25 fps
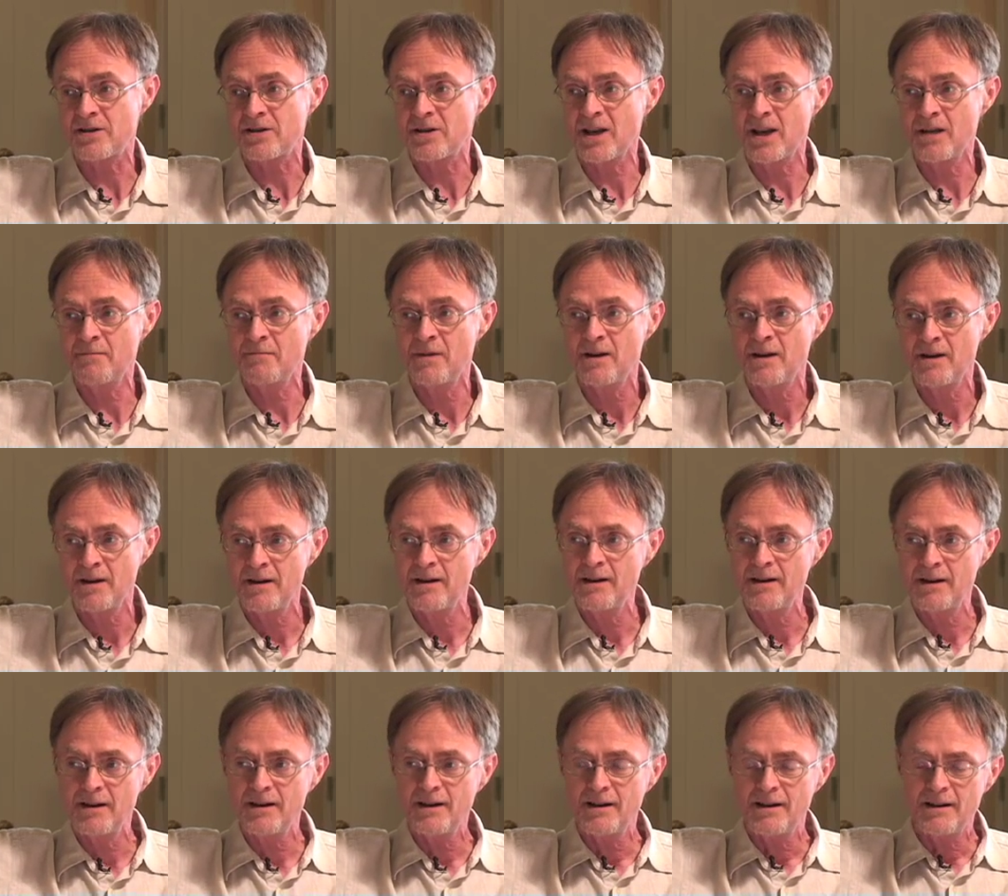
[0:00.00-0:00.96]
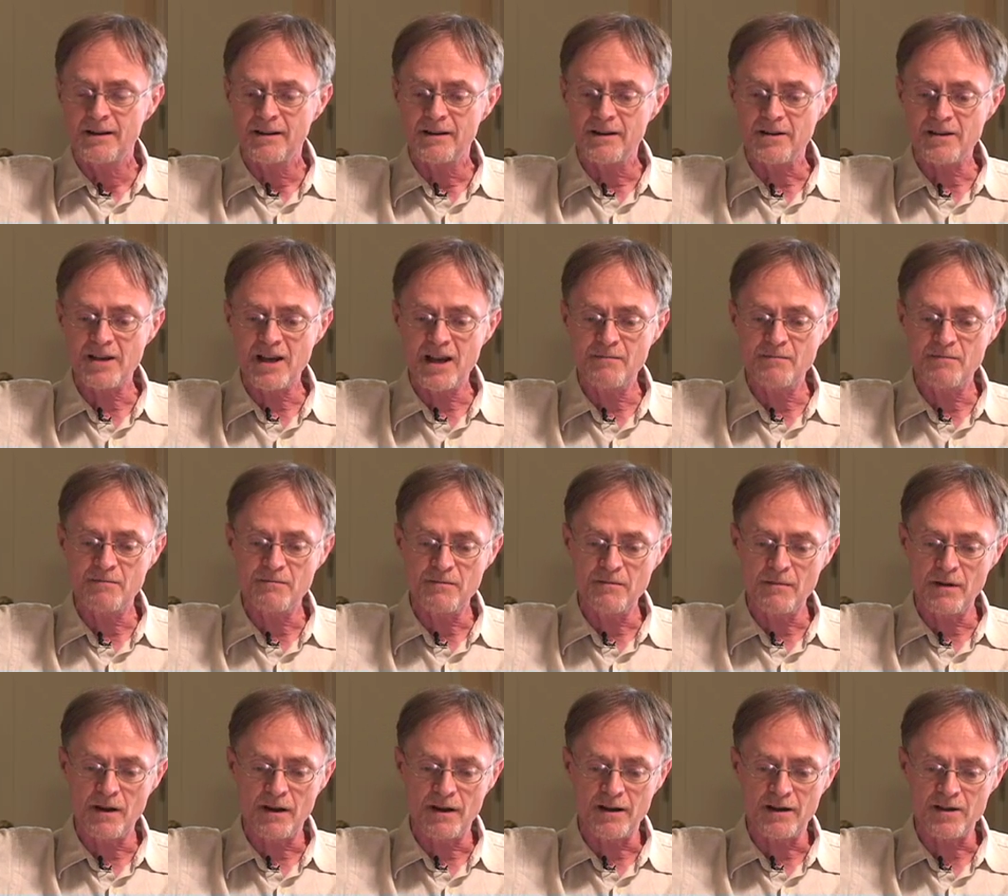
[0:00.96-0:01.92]
same the same
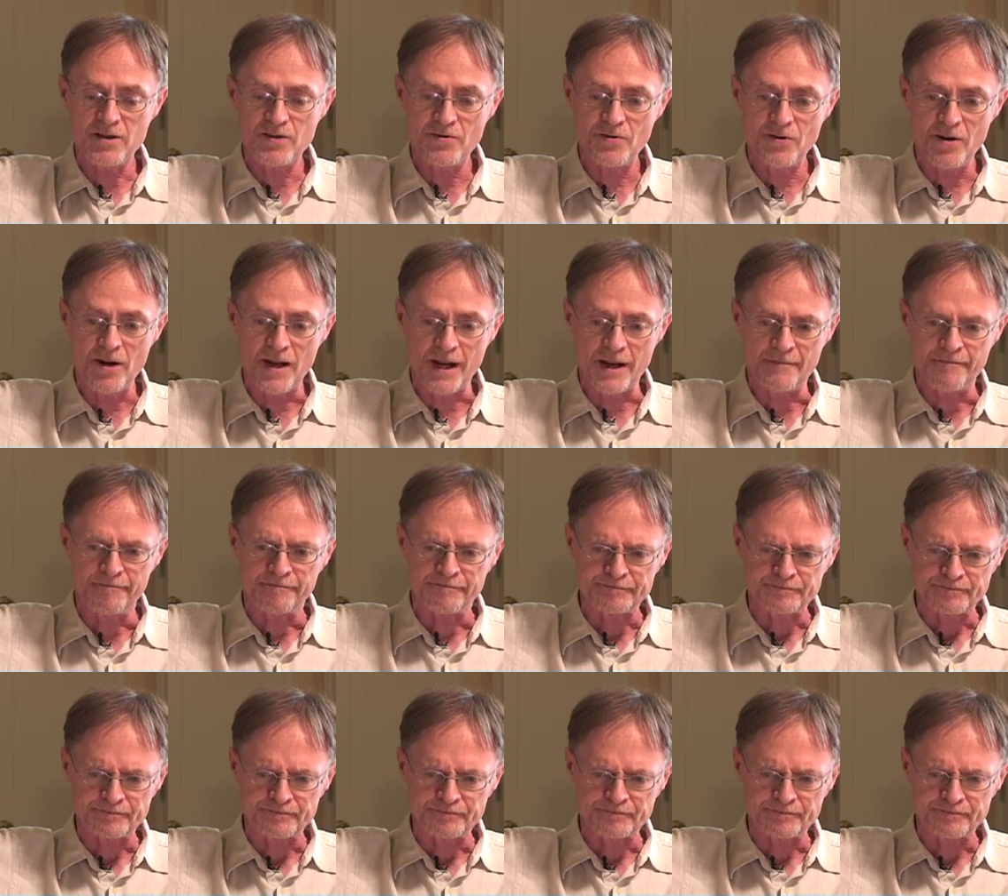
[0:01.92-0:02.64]
uh, story.